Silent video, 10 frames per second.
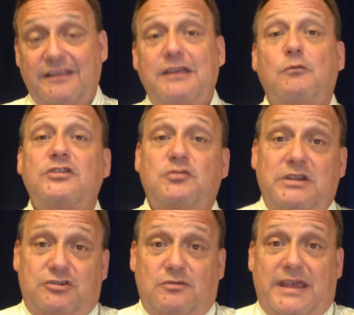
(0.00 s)
And then once we
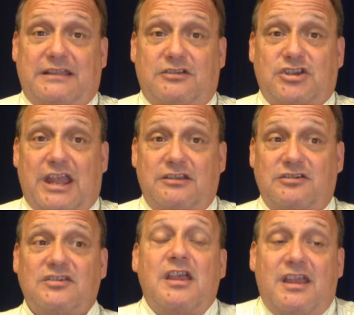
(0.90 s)
do make the
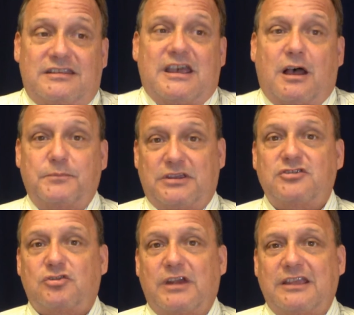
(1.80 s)
changes, to help you
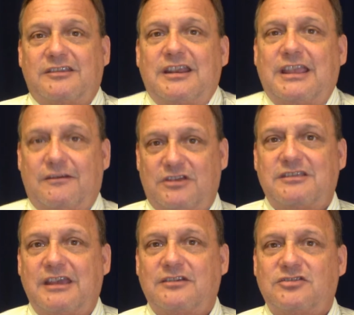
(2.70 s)
strengthen and give you
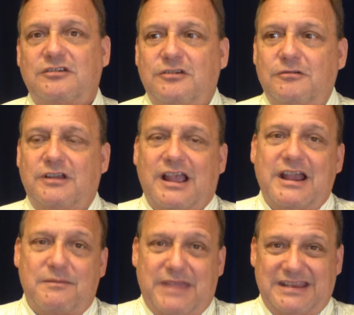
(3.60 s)
things to do to
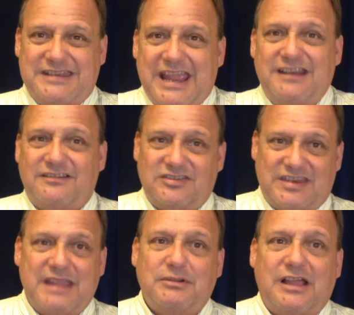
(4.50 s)
kind of maintain and
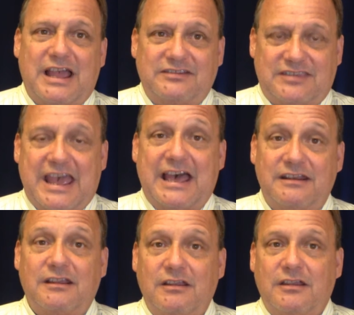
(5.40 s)
stabilize that,